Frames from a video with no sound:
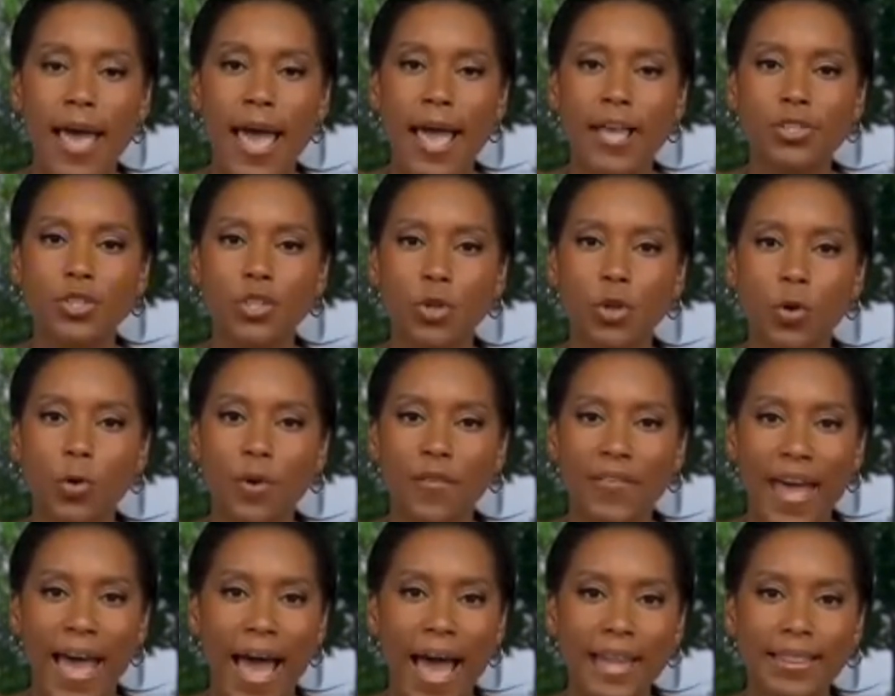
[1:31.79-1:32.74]
And so you
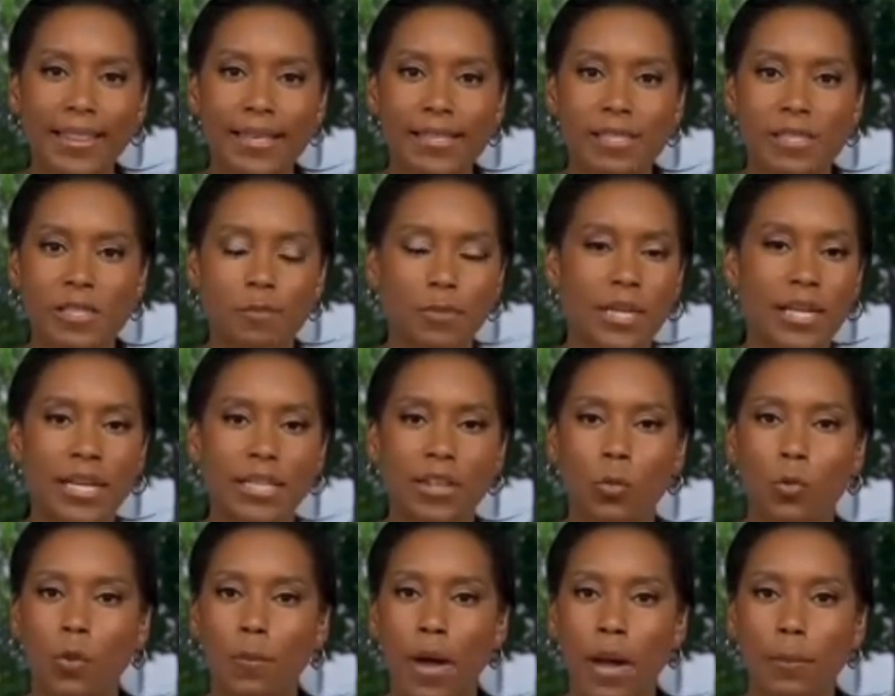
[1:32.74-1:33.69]
have had this split in
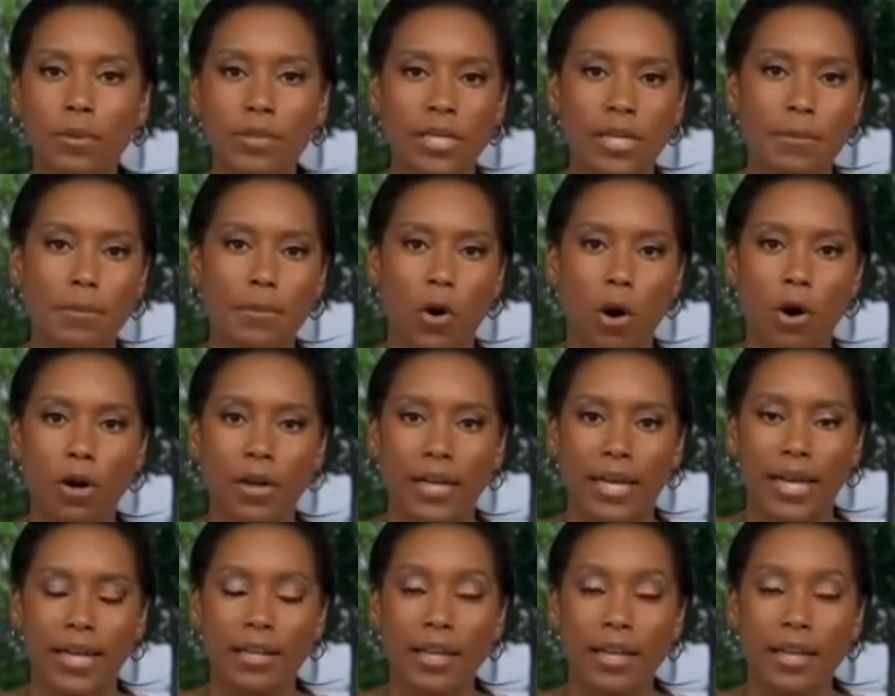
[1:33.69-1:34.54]
the Republican Party.